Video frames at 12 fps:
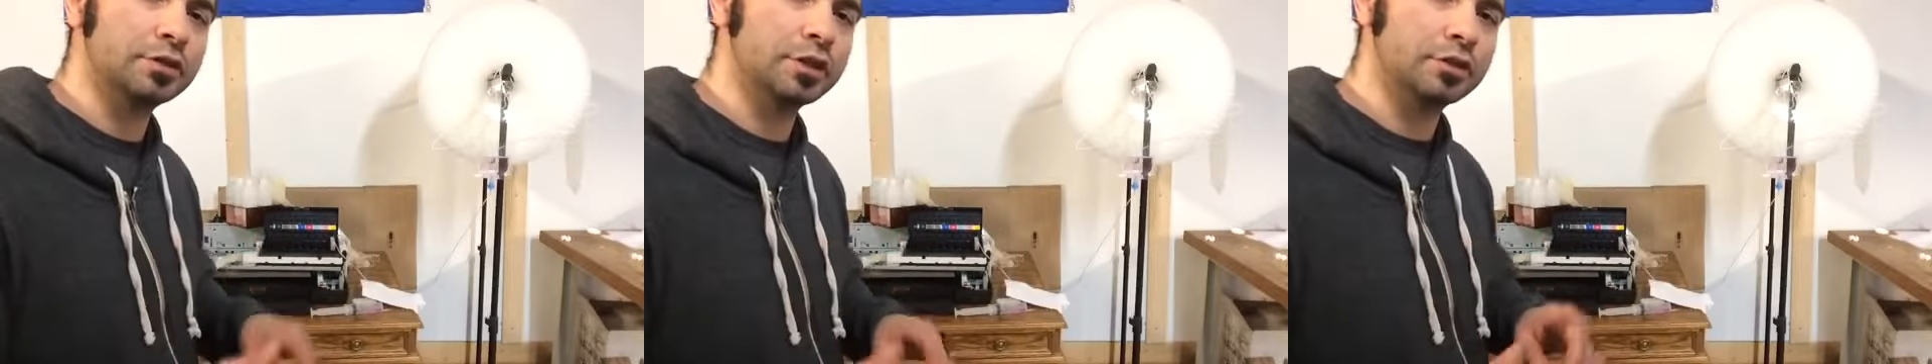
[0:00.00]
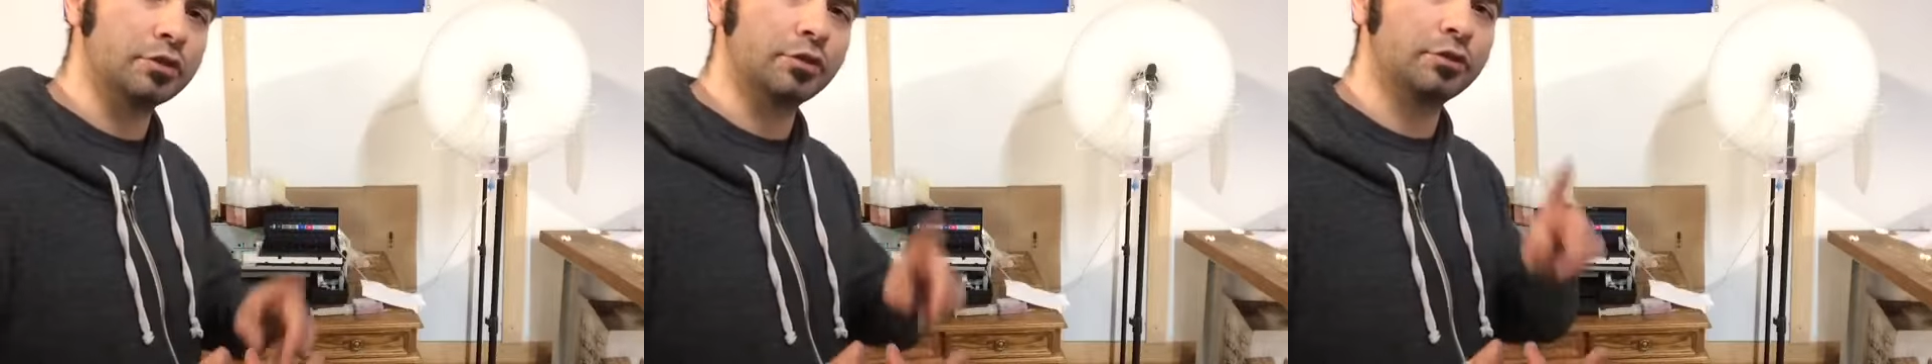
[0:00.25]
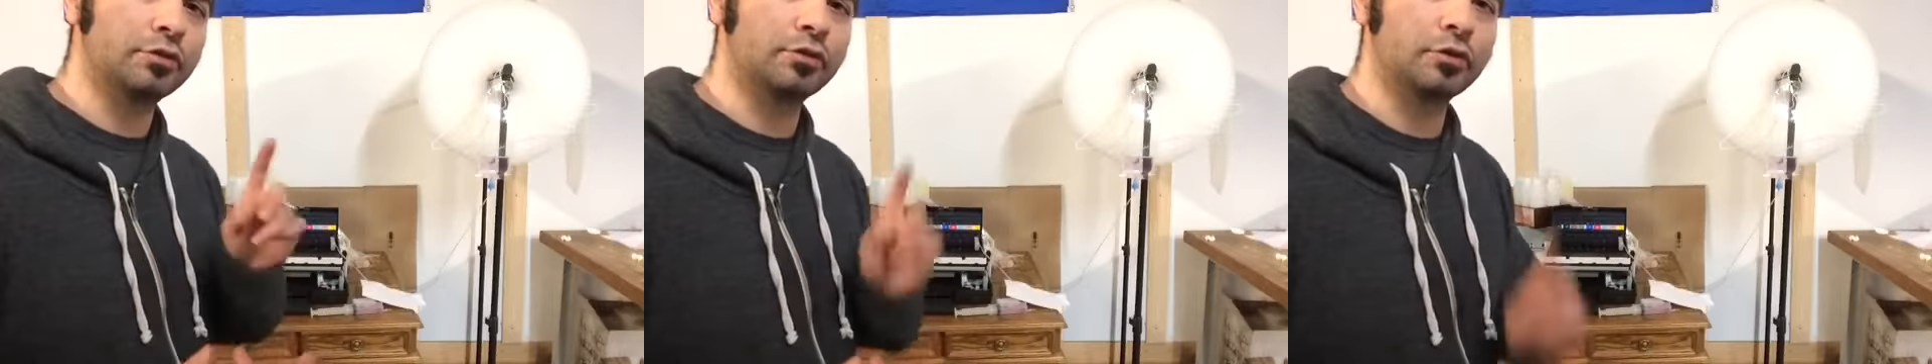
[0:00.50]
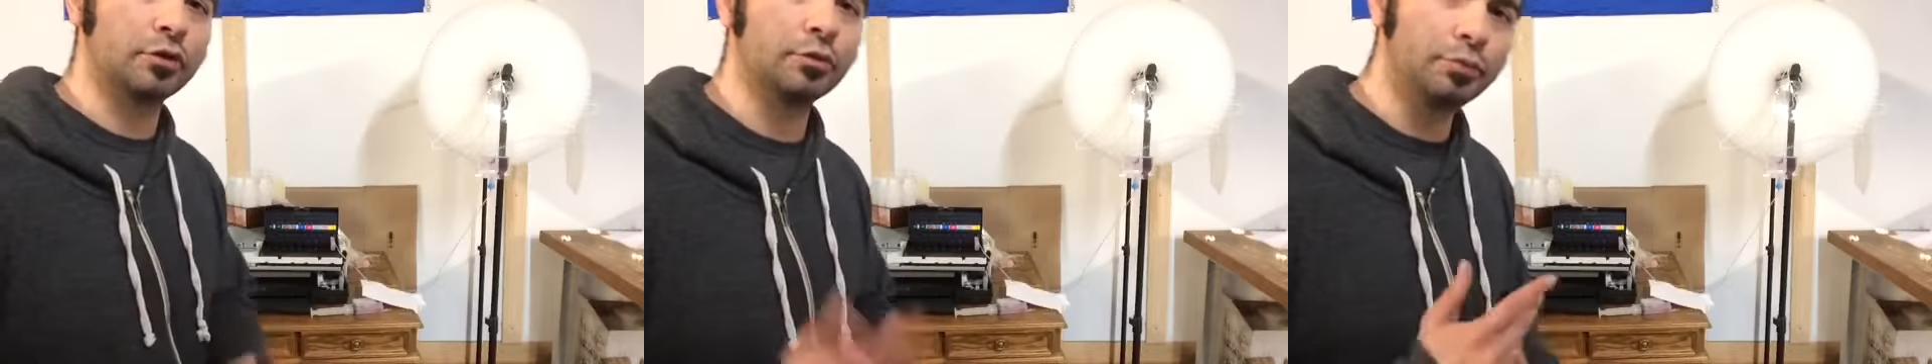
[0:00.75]
this goes
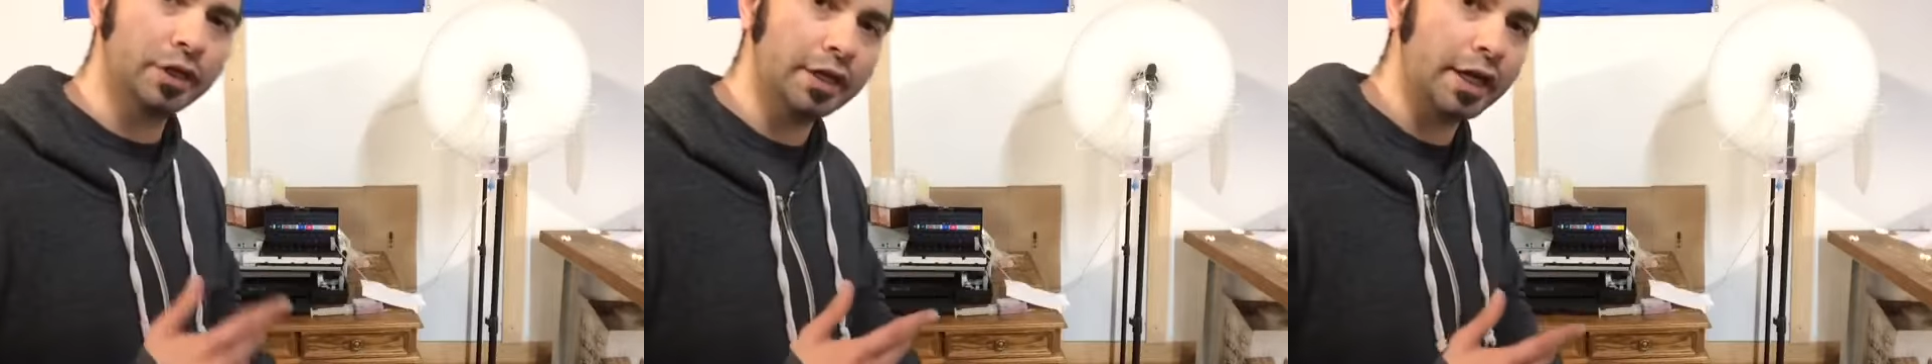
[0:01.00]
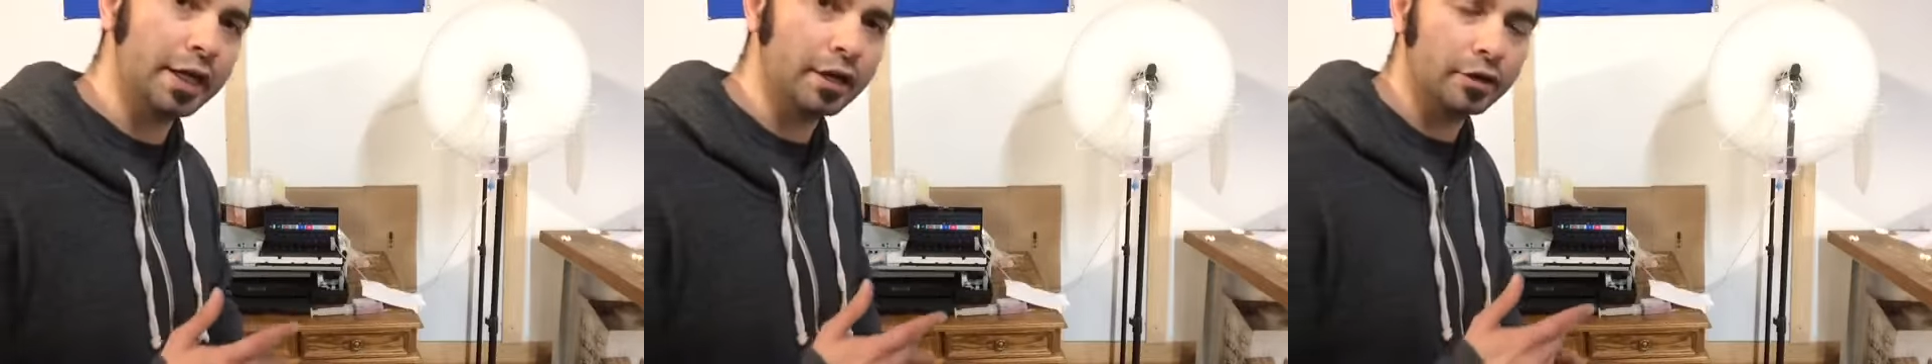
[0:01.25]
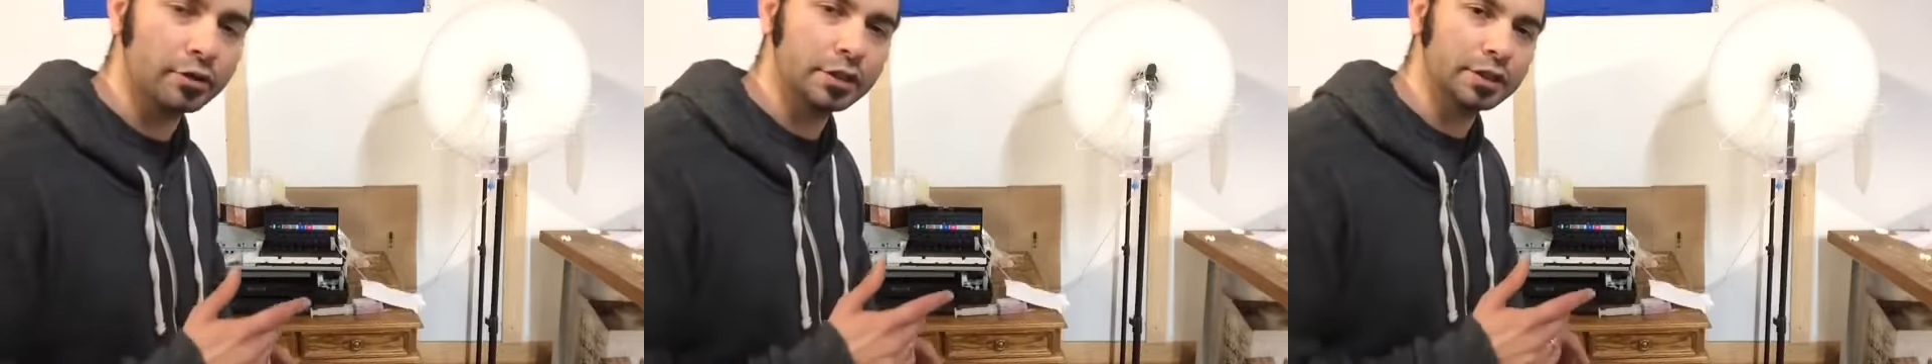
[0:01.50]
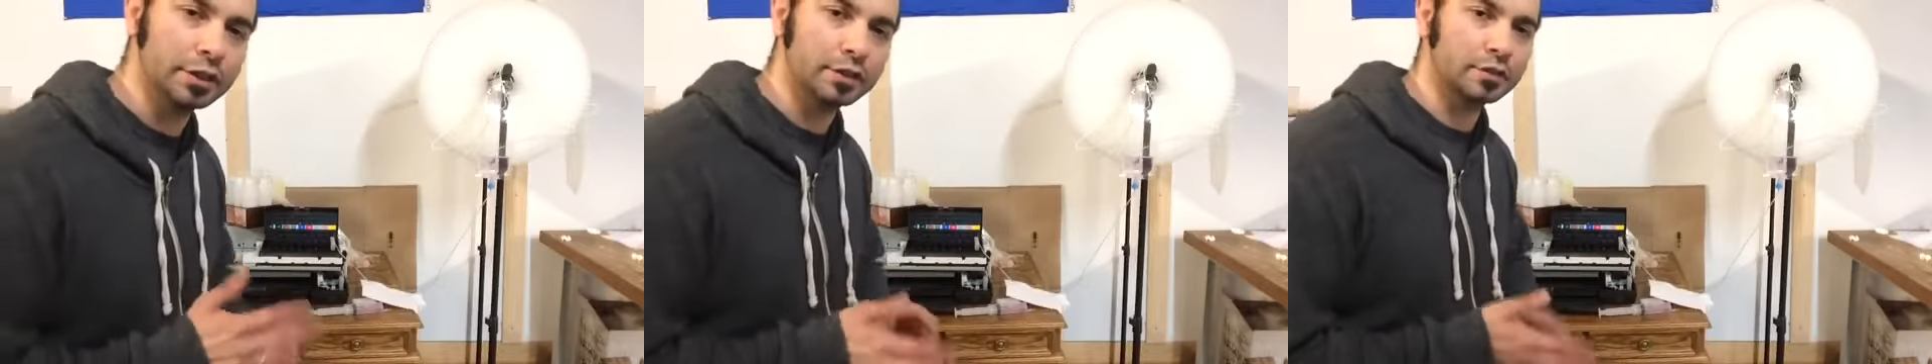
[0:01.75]
for P600
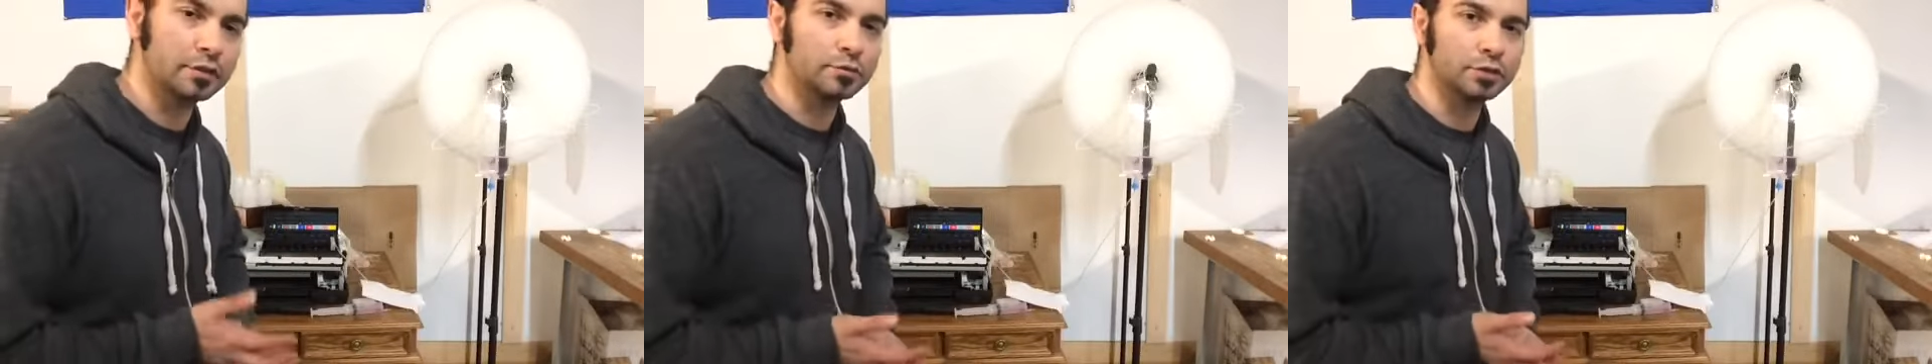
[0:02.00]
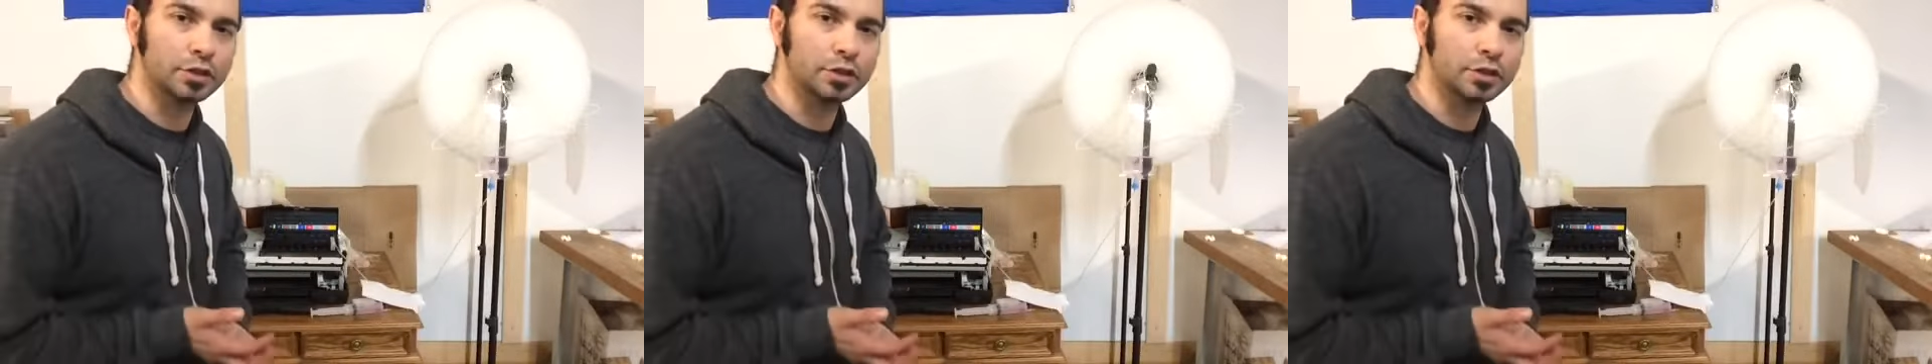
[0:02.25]
systems,